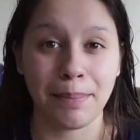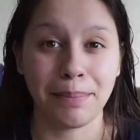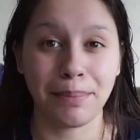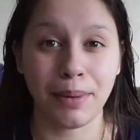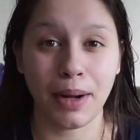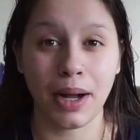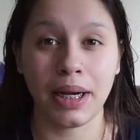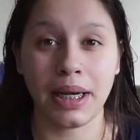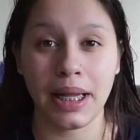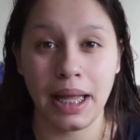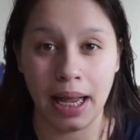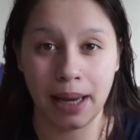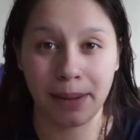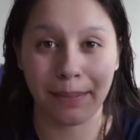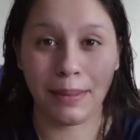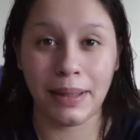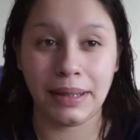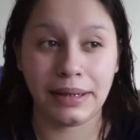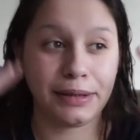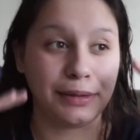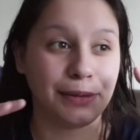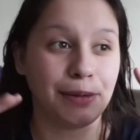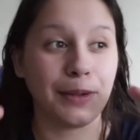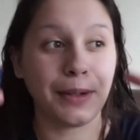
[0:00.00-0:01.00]
body and
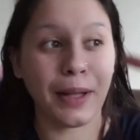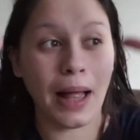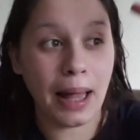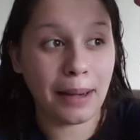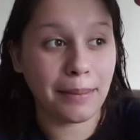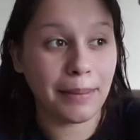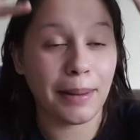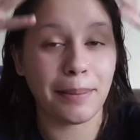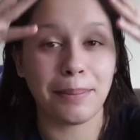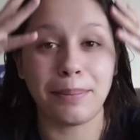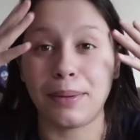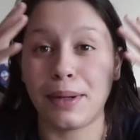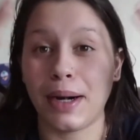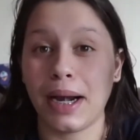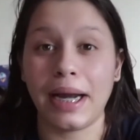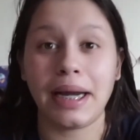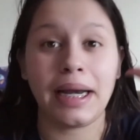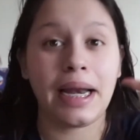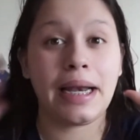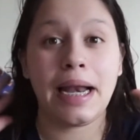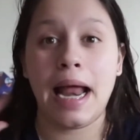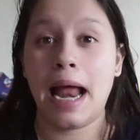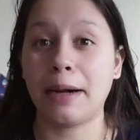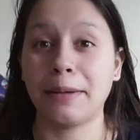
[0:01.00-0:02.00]
my soul and my
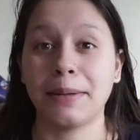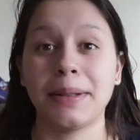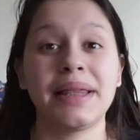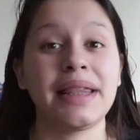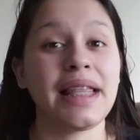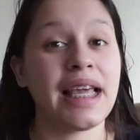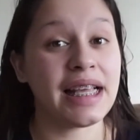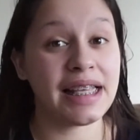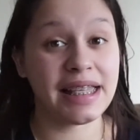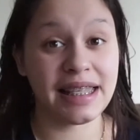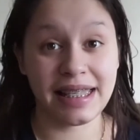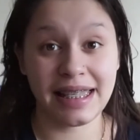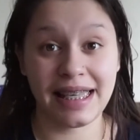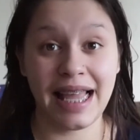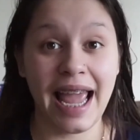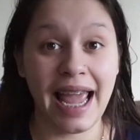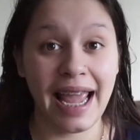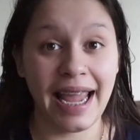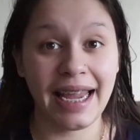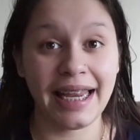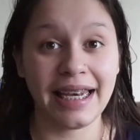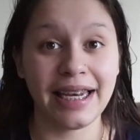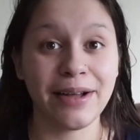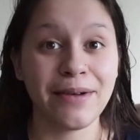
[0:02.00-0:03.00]
brain and everything
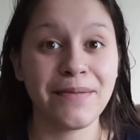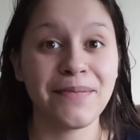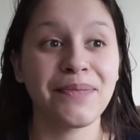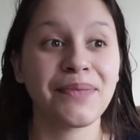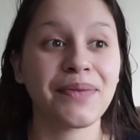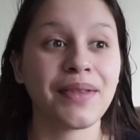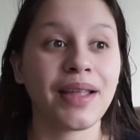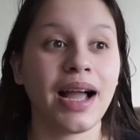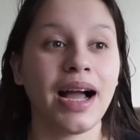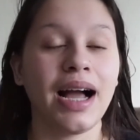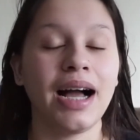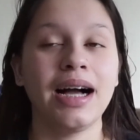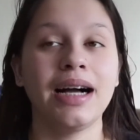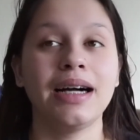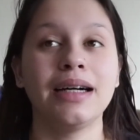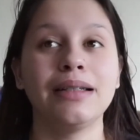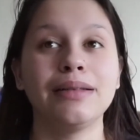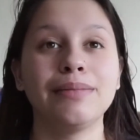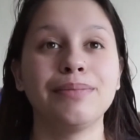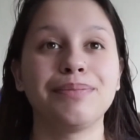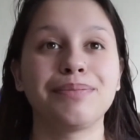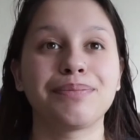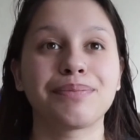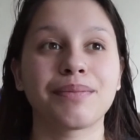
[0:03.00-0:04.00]
sane,
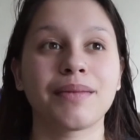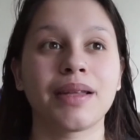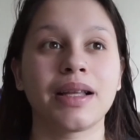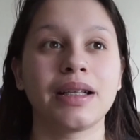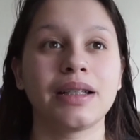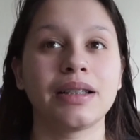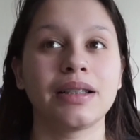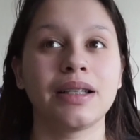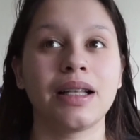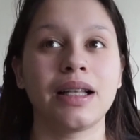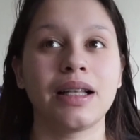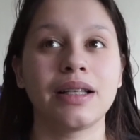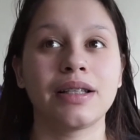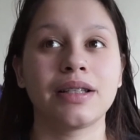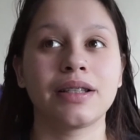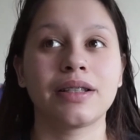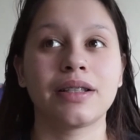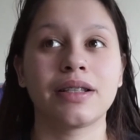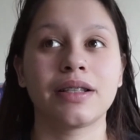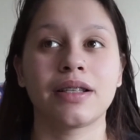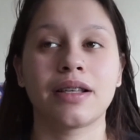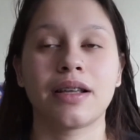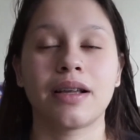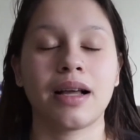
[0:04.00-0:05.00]

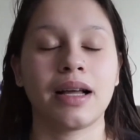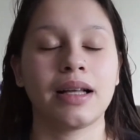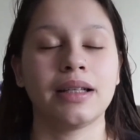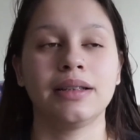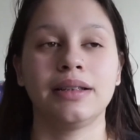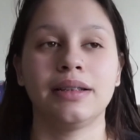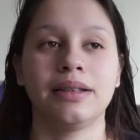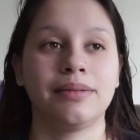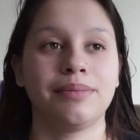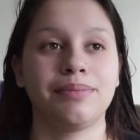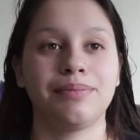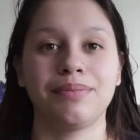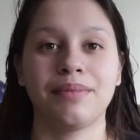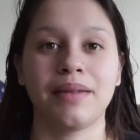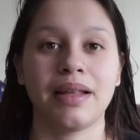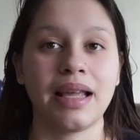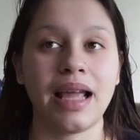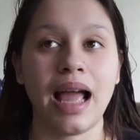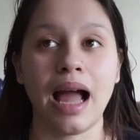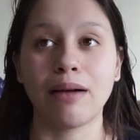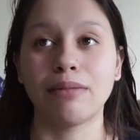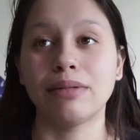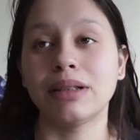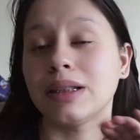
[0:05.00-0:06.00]
because
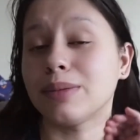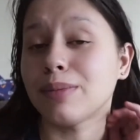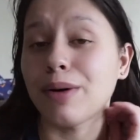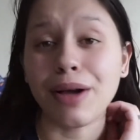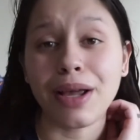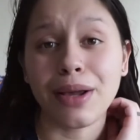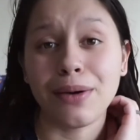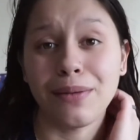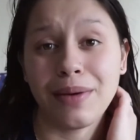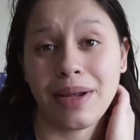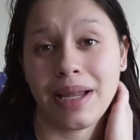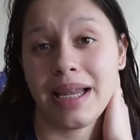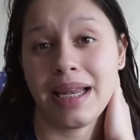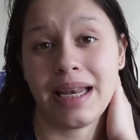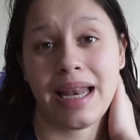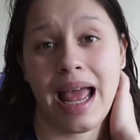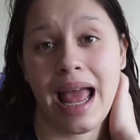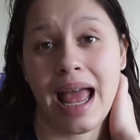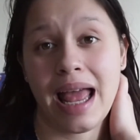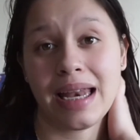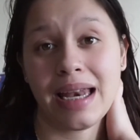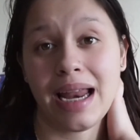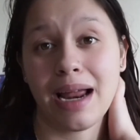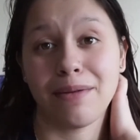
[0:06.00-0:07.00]
yeah, I was smoking weed
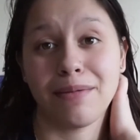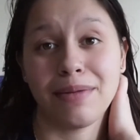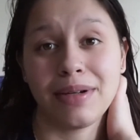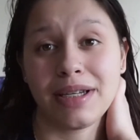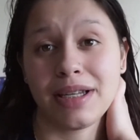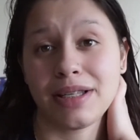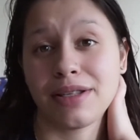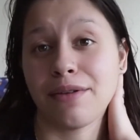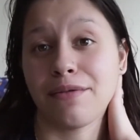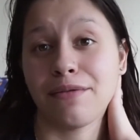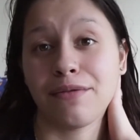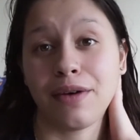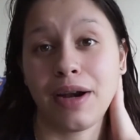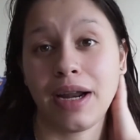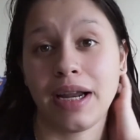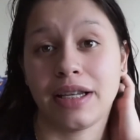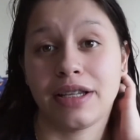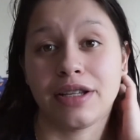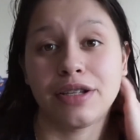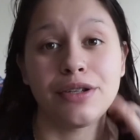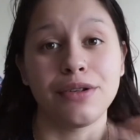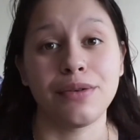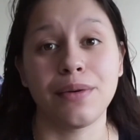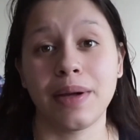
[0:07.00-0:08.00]
and I was just afraid
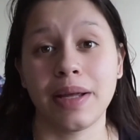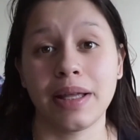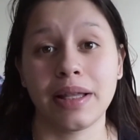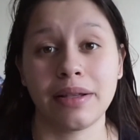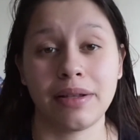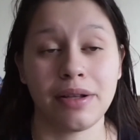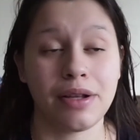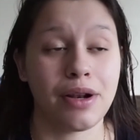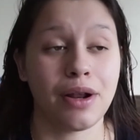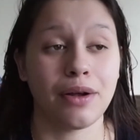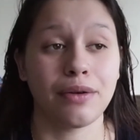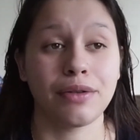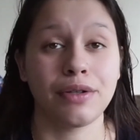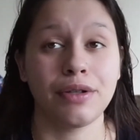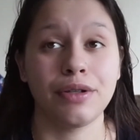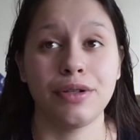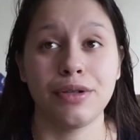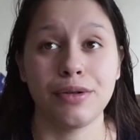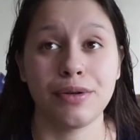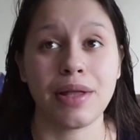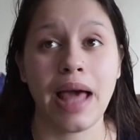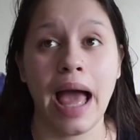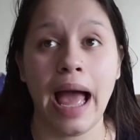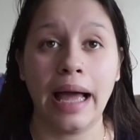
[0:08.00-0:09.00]
to
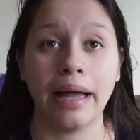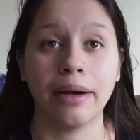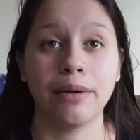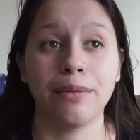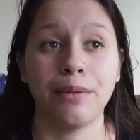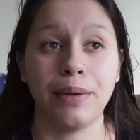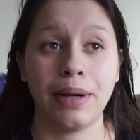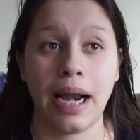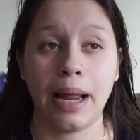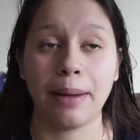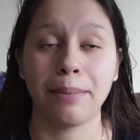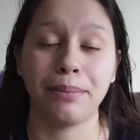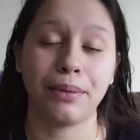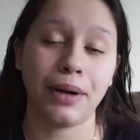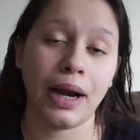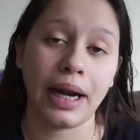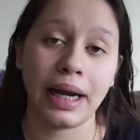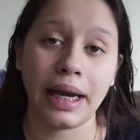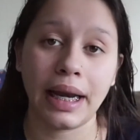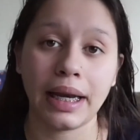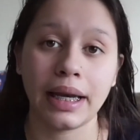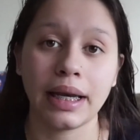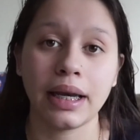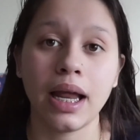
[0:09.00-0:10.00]
do that when I'm
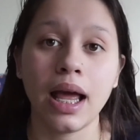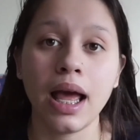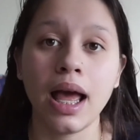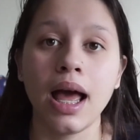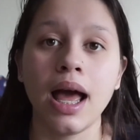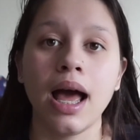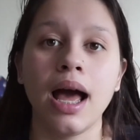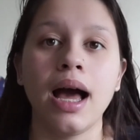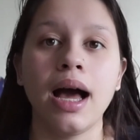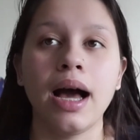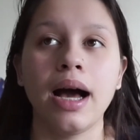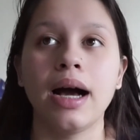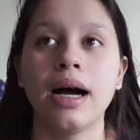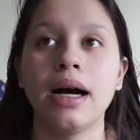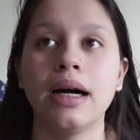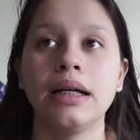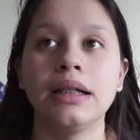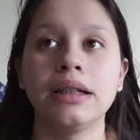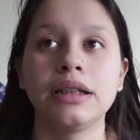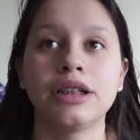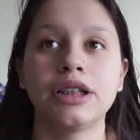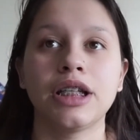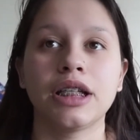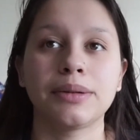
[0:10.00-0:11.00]
pregnant,
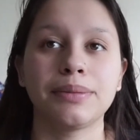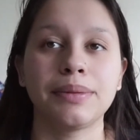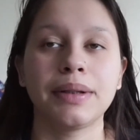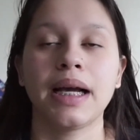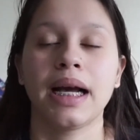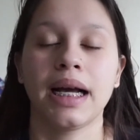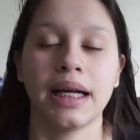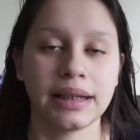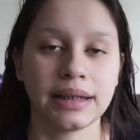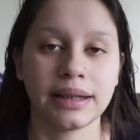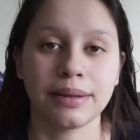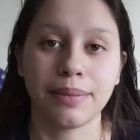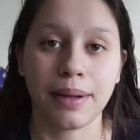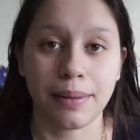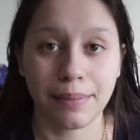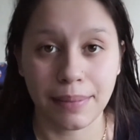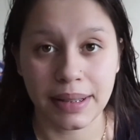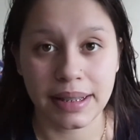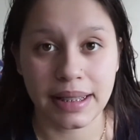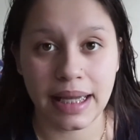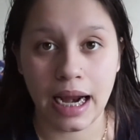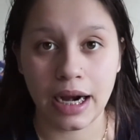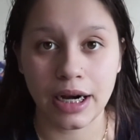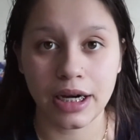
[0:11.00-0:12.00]
just because of my
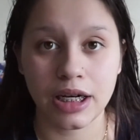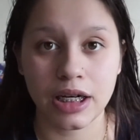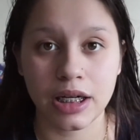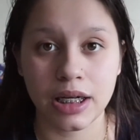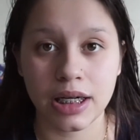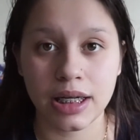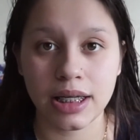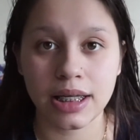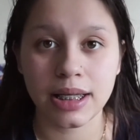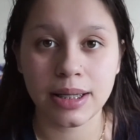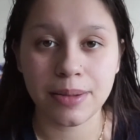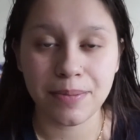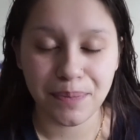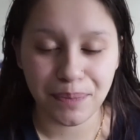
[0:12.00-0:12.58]
miscarriages.